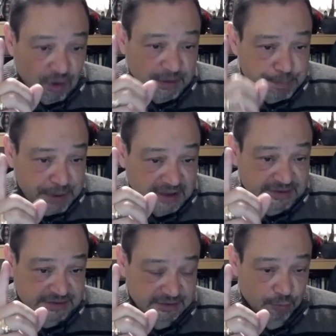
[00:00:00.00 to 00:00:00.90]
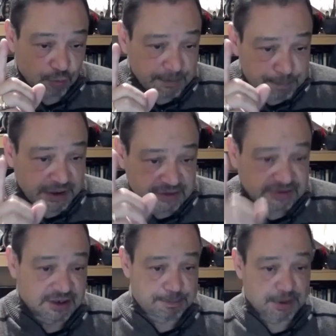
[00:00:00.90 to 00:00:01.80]
piece
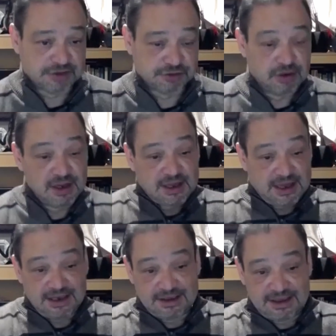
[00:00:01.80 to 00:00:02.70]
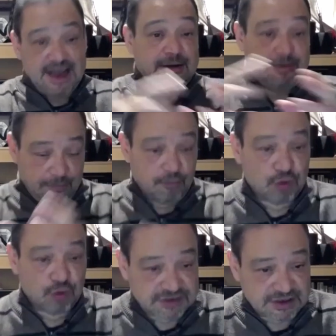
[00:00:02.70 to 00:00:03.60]
of the puzzle, and that
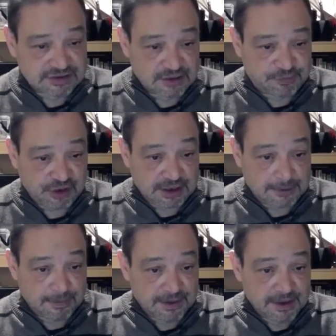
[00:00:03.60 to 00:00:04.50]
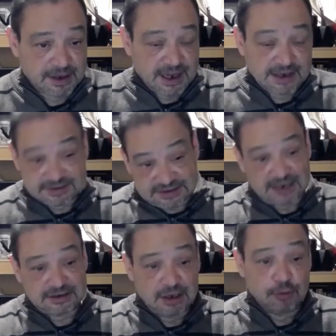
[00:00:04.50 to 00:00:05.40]
was his defeat. And the
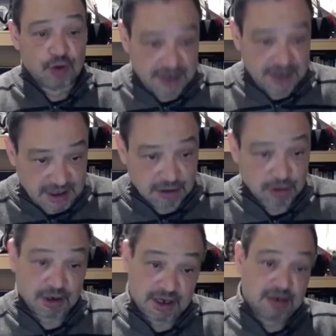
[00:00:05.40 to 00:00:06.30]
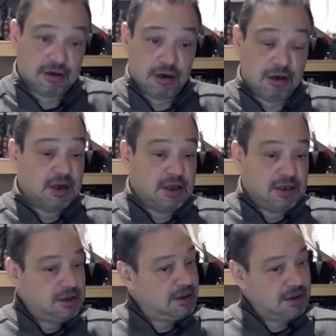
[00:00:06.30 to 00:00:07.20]
same thing with Hitler. Hitler,
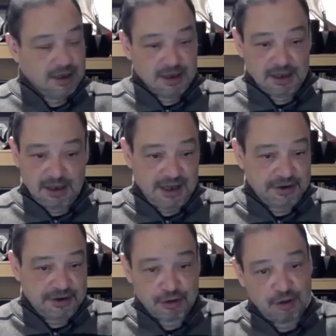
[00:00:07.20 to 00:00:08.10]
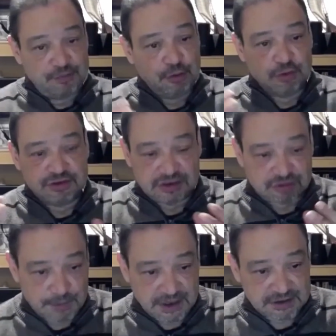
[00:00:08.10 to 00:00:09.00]
I don't know if he was a
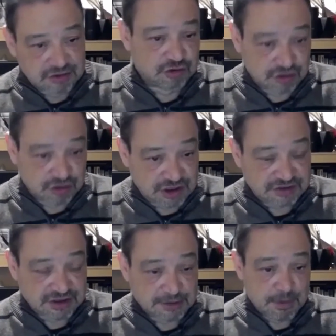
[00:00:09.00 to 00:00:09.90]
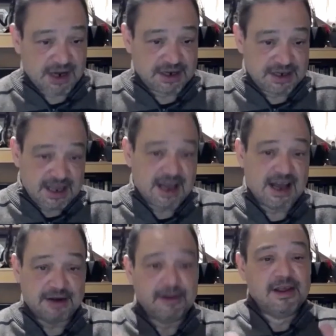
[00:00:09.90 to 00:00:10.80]
tremendous strategic mind. He
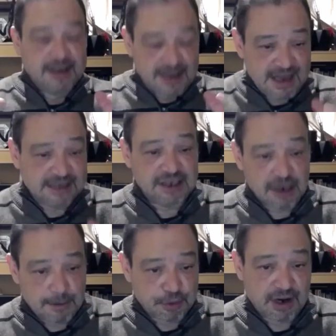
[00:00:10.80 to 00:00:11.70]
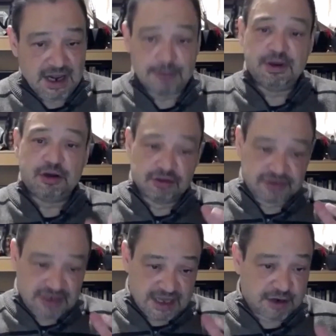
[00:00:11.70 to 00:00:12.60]
had the upper hand because
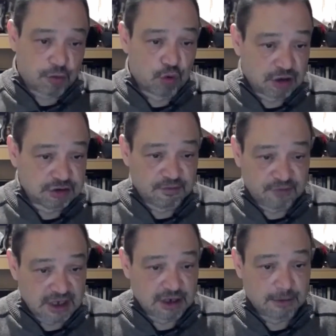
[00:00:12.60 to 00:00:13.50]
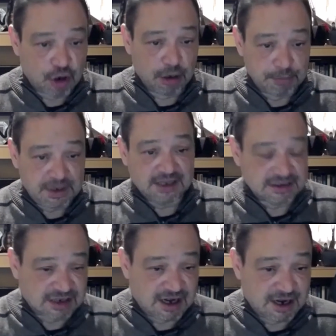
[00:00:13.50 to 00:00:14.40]
he had a well-developed army at
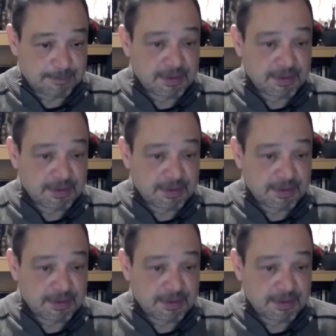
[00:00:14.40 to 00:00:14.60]
the time,